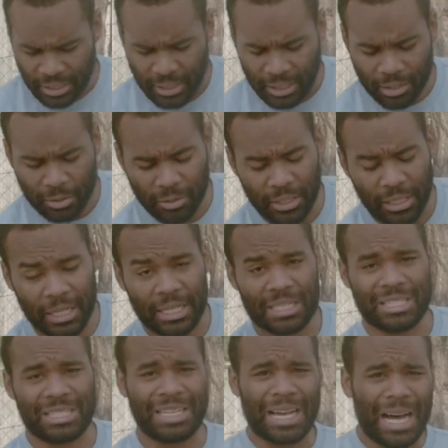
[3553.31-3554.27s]
not only
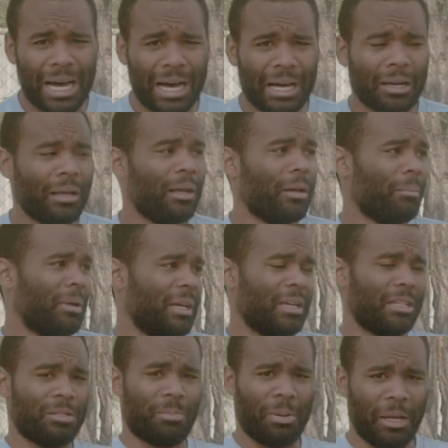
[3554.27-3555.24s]
against God but
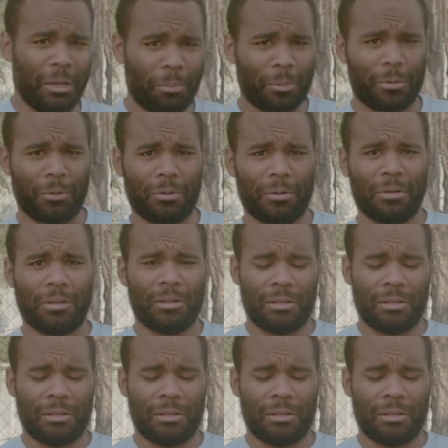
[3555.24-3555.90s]
against people.